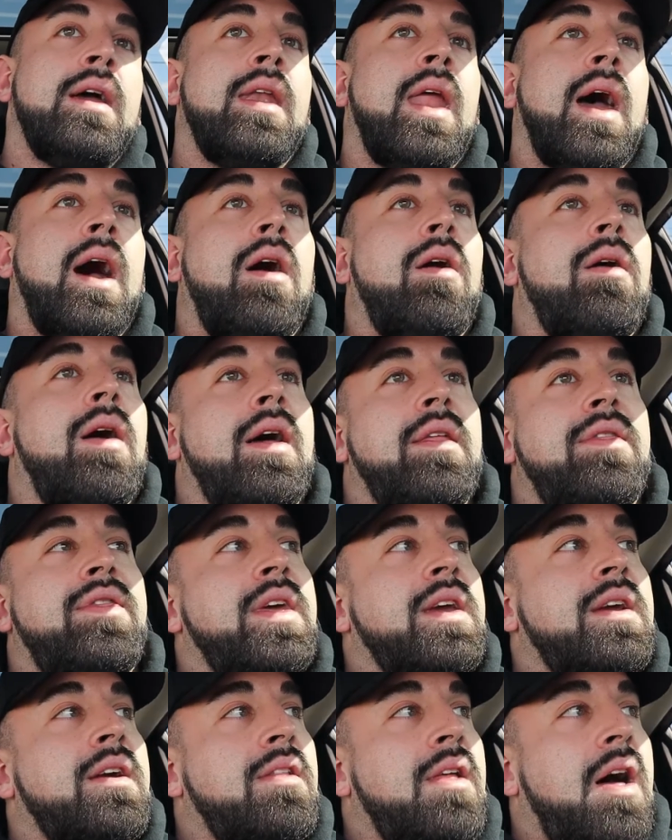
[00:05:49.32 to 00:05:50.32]
Now, I
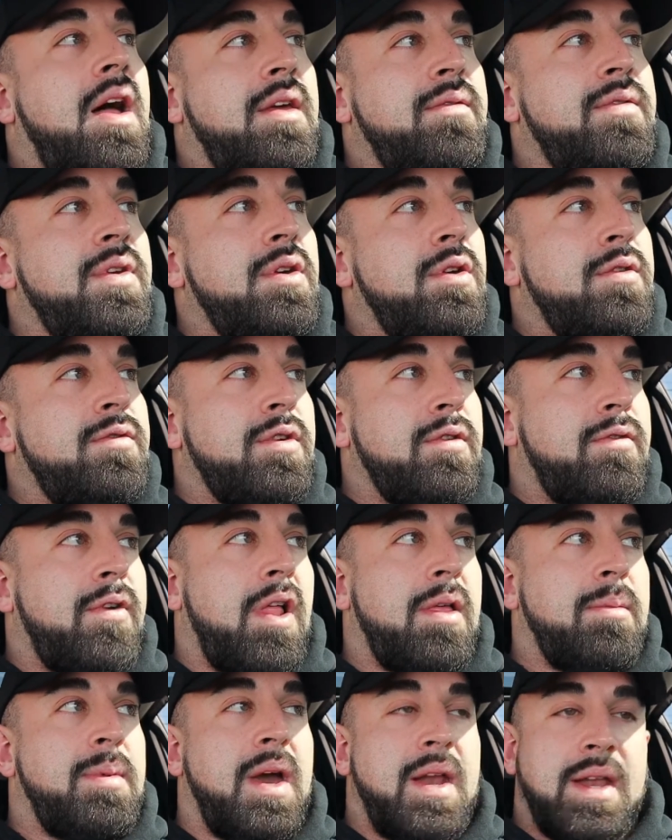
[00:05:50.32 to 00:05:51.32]
think a lot of you, if you
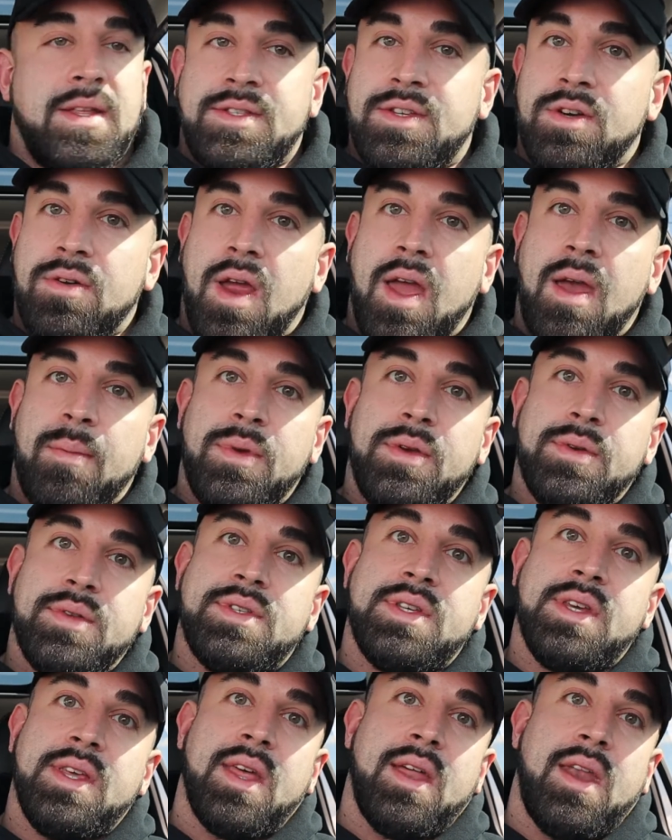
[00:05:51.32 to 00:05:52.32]
follow me on Instagram, you
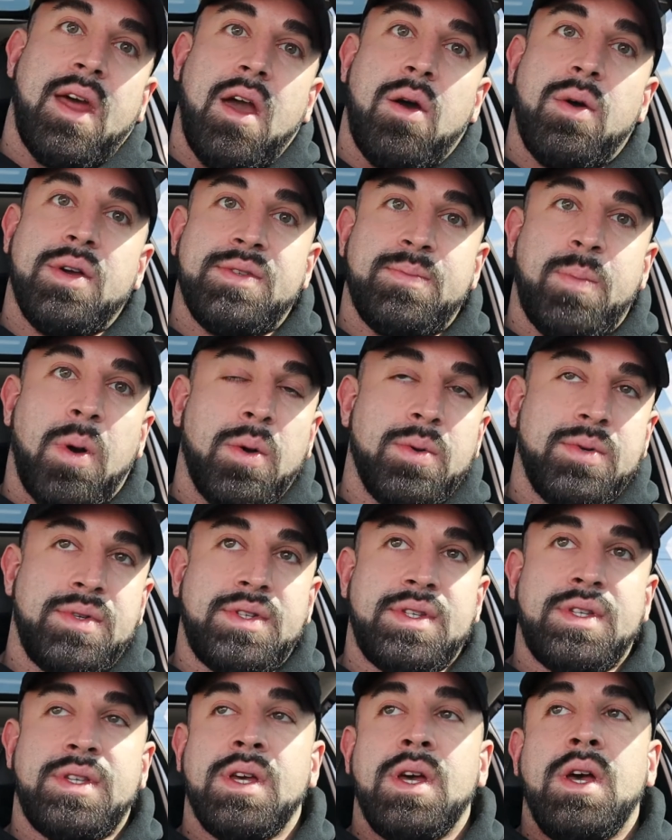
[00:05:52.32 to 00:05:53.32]
would see that I always
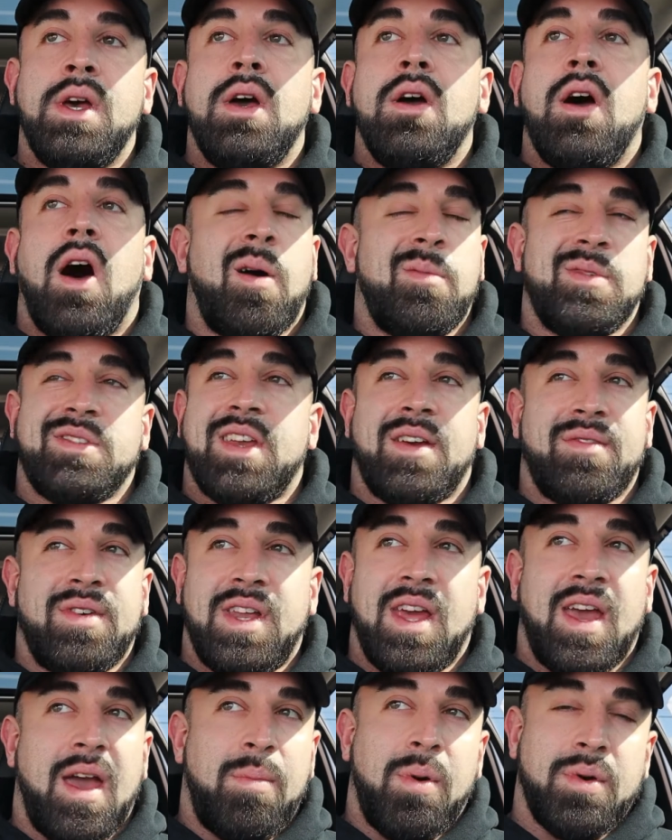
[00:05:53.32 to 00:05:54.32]
post, almost
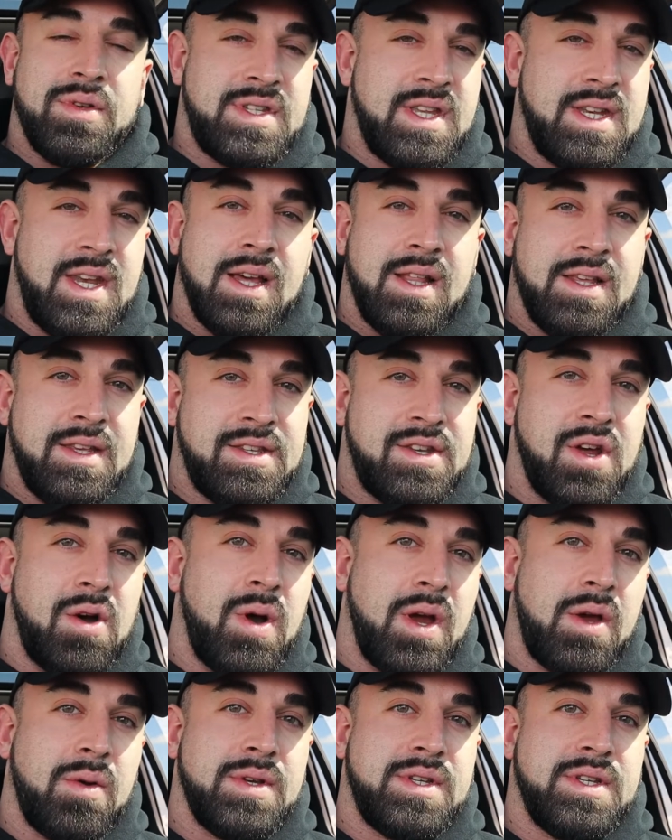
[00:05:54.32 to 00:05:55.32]
every day, I post the Daily
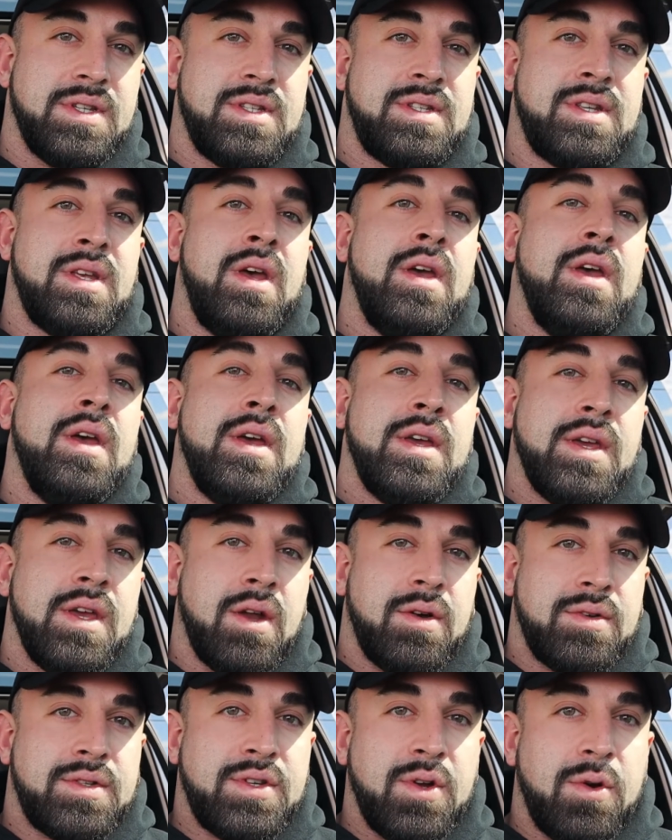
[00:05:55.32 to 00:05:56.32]
Stoic, which is,
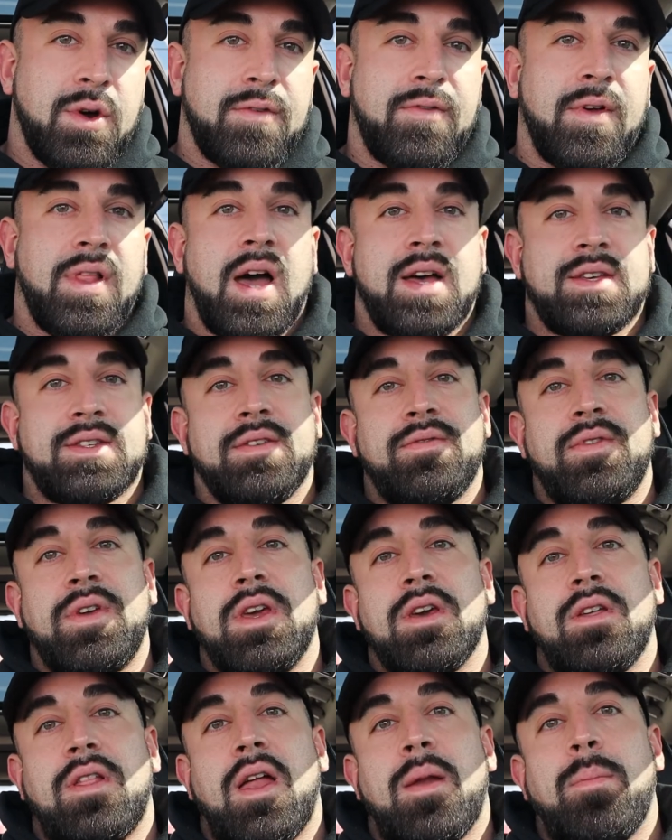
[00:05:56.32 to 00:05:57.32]
you know, Stoic
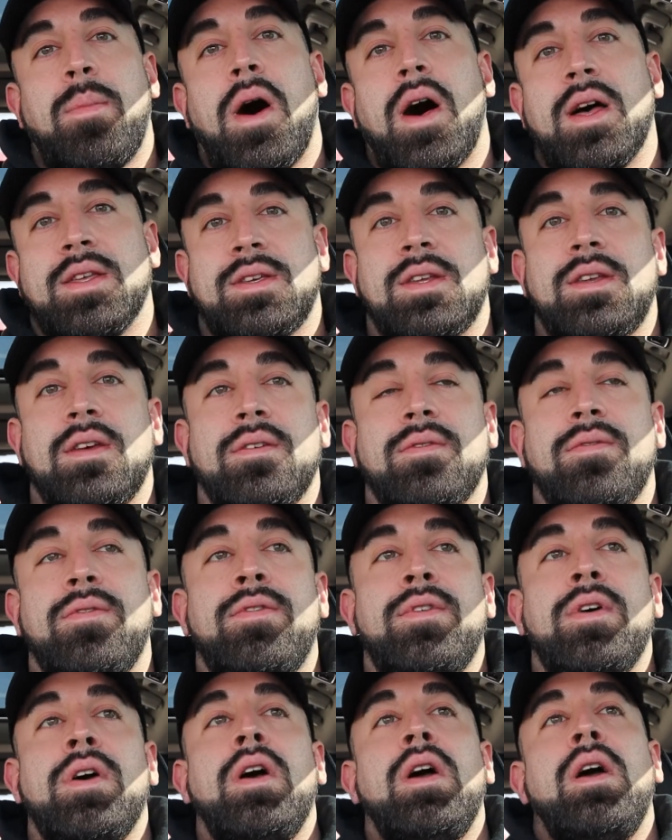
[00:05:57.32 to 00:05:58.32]
philosophy, a lot of
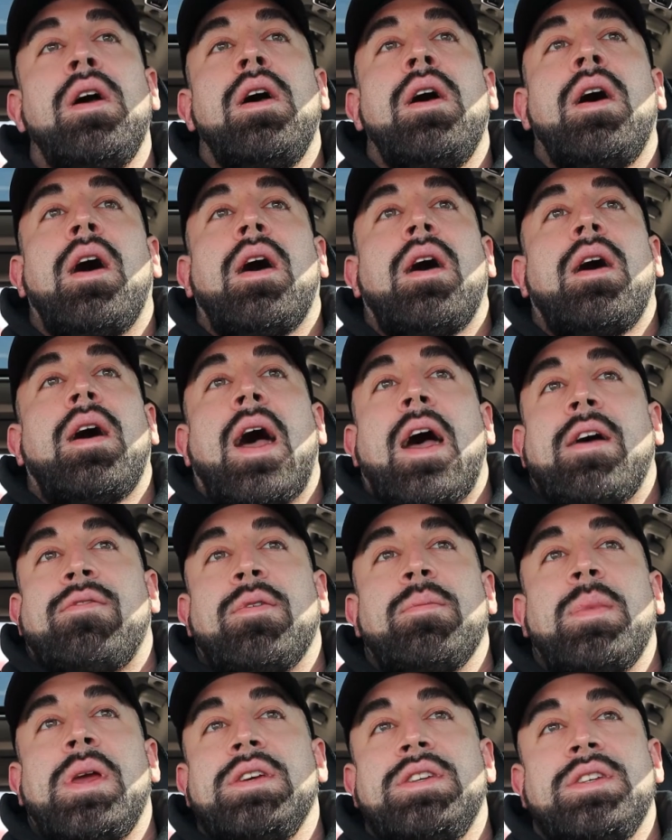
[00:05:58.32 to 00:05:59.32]
positive
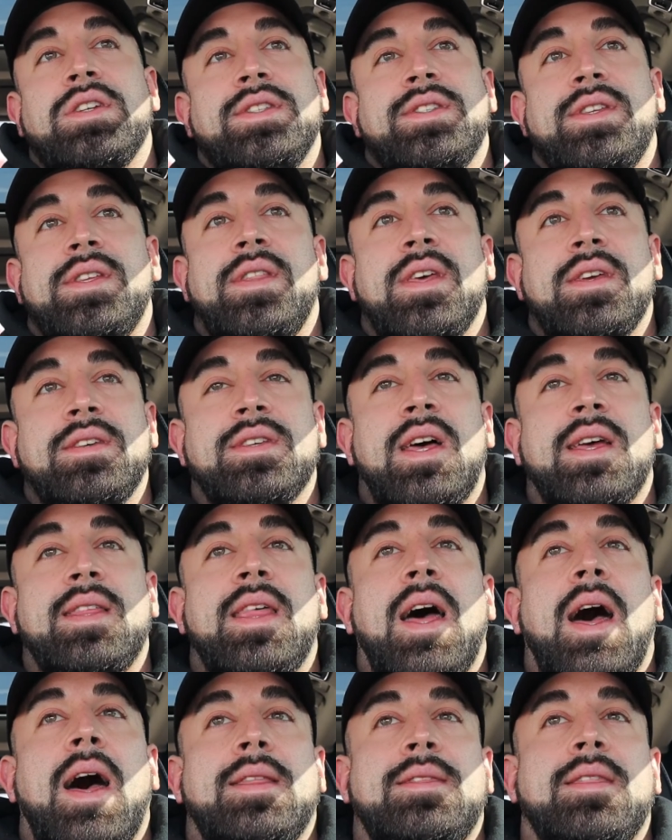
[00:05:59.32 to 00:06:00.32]
affirmations and things
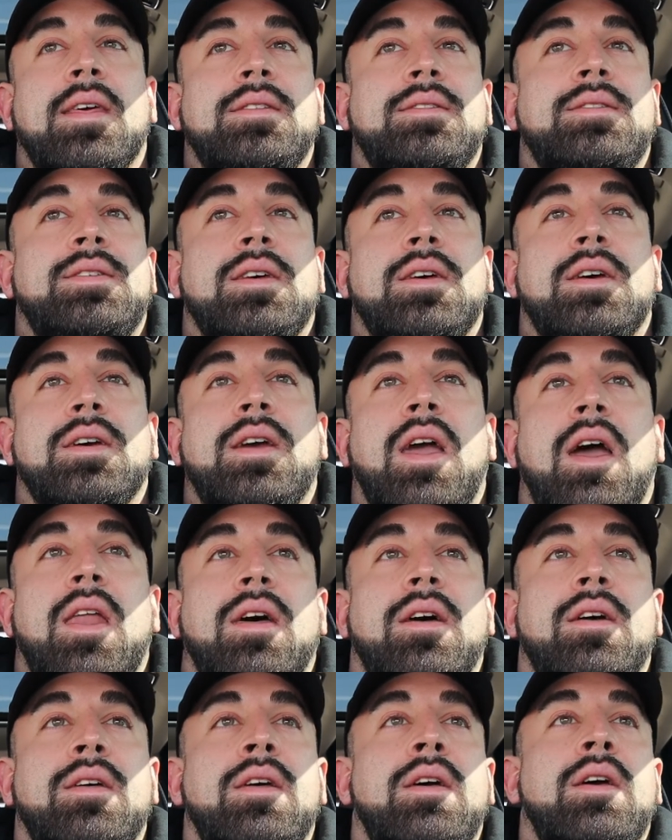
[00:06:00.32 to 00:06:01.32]
like that, that
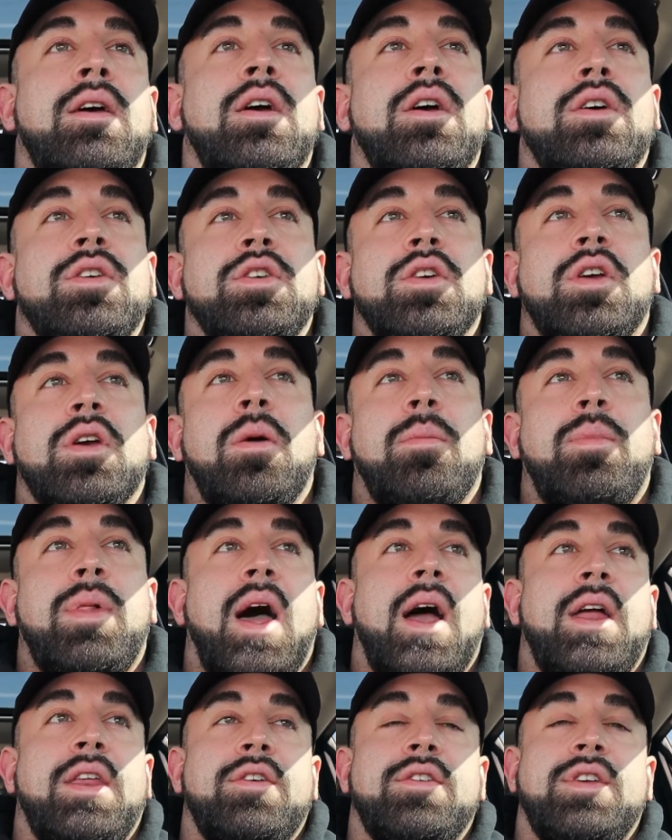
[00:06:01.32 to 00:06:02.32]
kind of you can
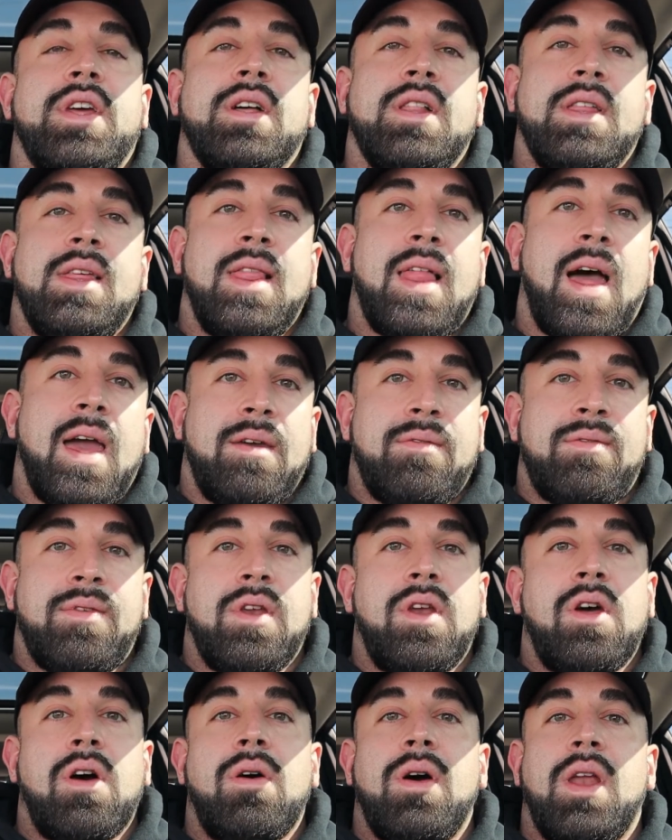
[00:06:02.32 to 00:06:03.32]
apply to your daily
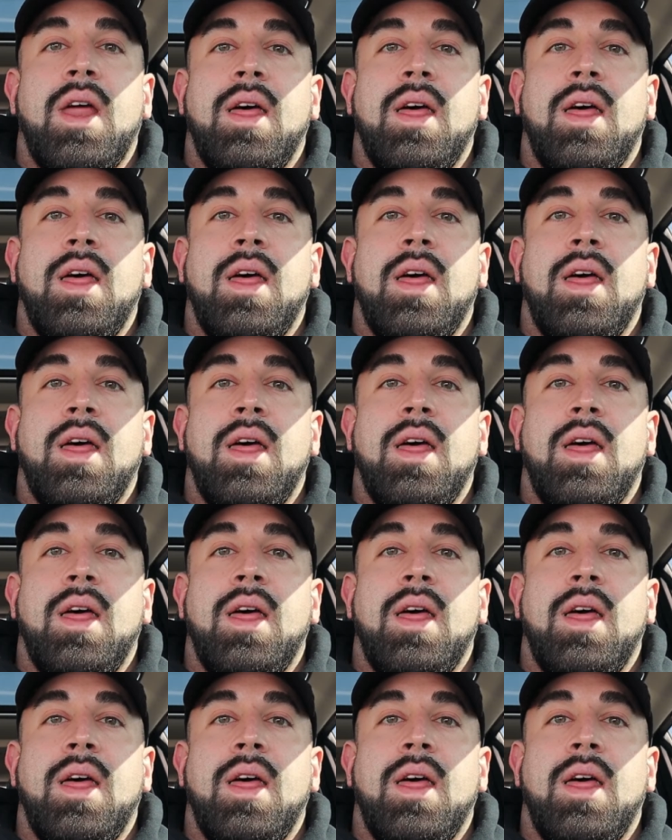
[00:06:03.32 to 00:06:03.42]
life, you know.